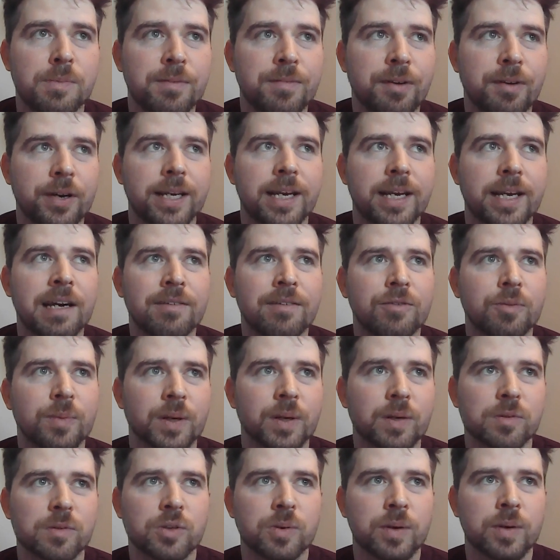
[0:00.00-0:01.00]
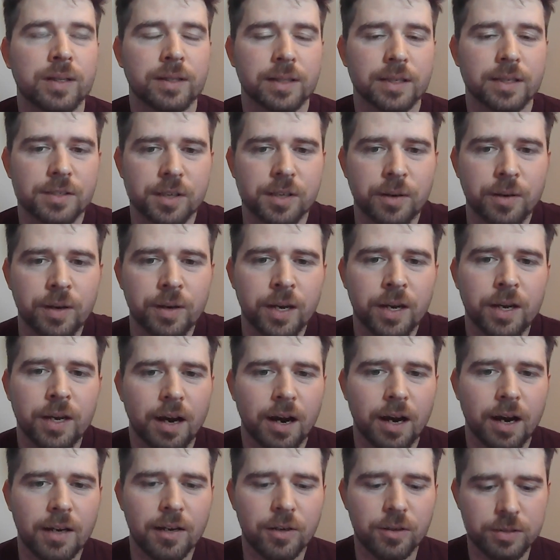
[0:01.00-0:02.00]
I had to be very careful when I was doing this. So
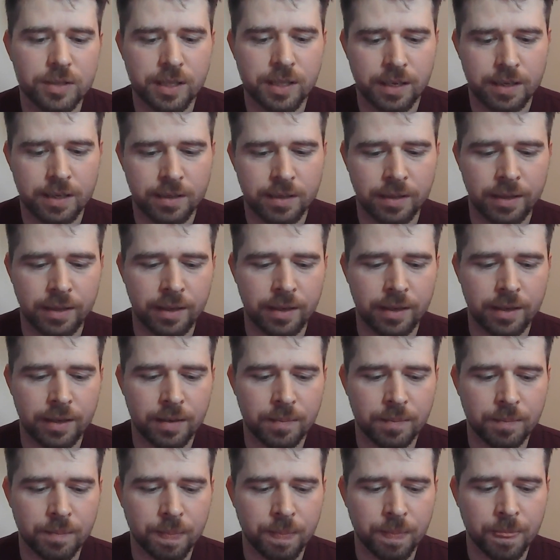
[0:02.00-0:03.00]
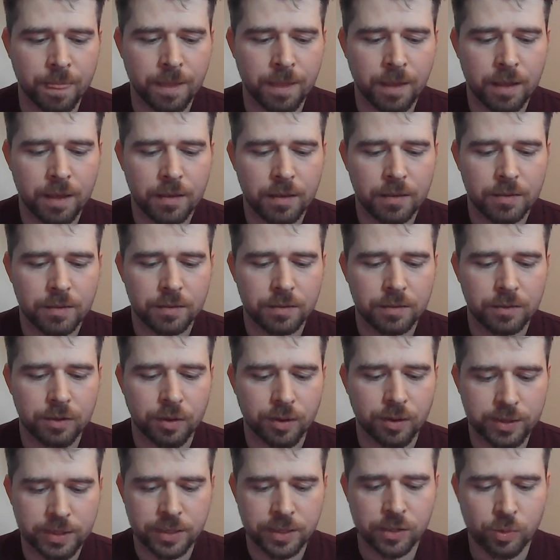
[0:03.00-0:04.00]
I looked at the
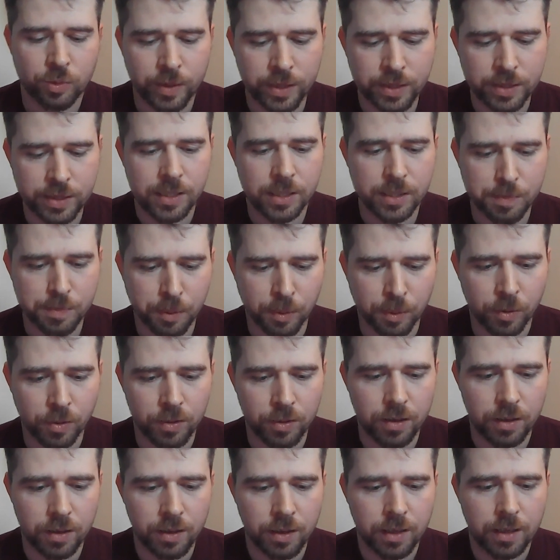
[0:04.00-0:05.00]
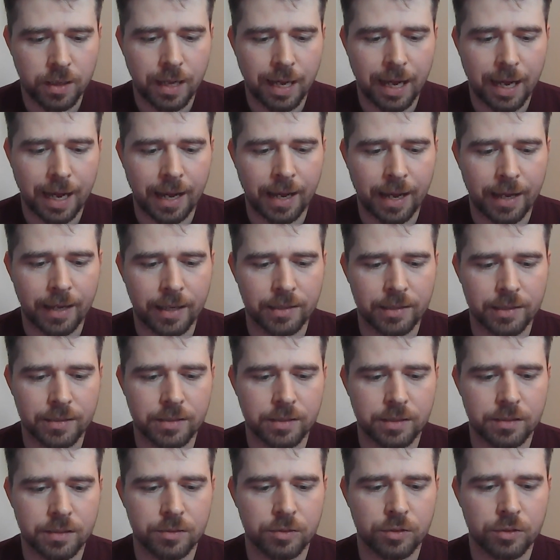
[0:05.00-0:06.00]
1926 book
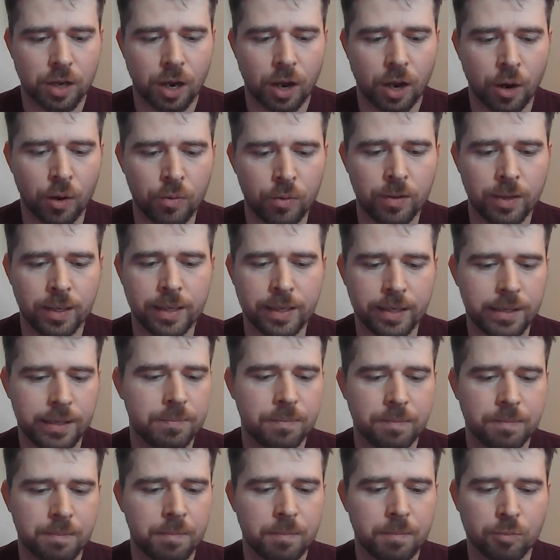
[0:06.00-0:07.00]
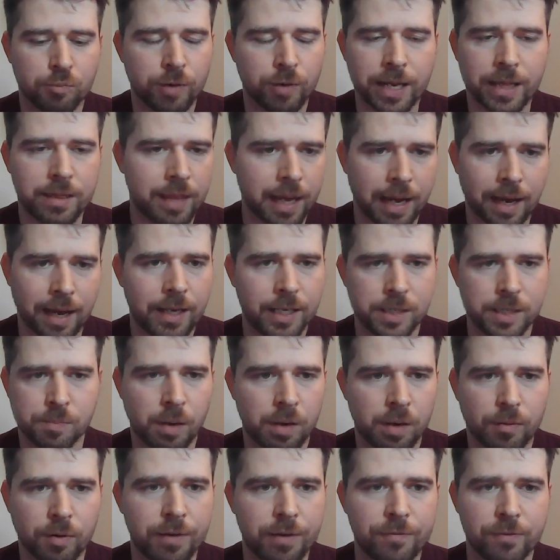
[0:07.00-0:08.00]
and only read that as
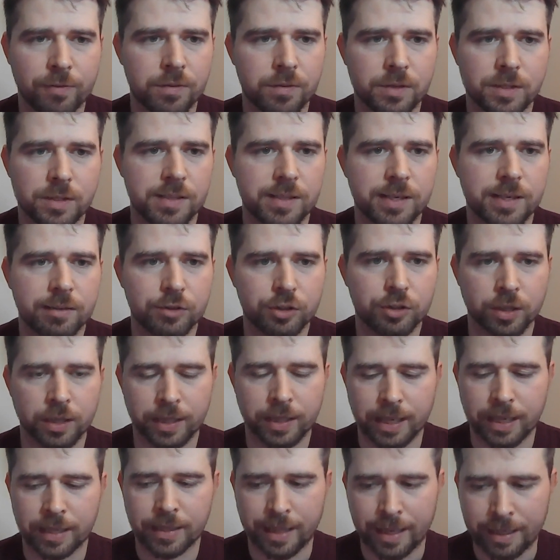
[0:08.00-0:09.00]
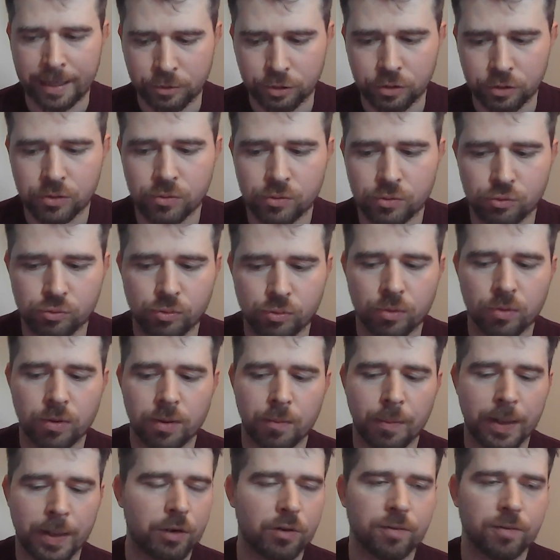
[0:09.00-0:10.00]
my reference essentially, and then just
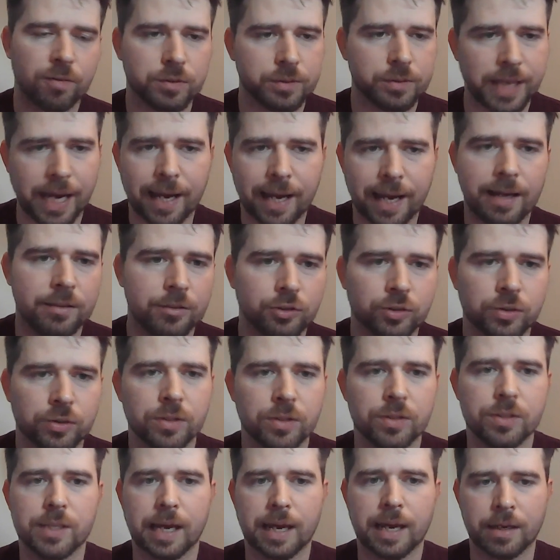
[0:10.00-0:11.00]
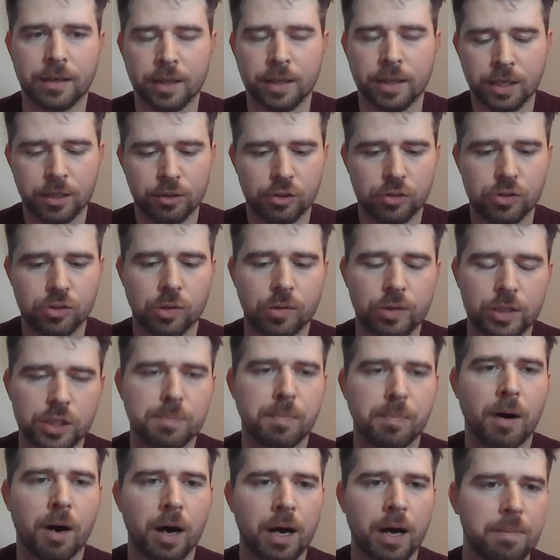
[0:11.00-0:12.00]
went off on tangents and just got
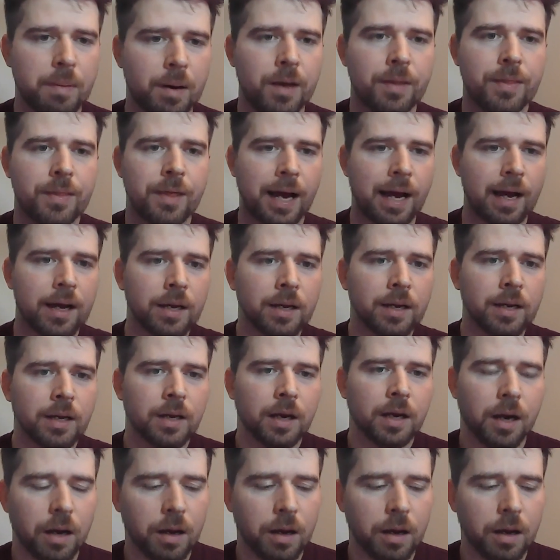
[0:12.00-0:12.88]
inspired by that,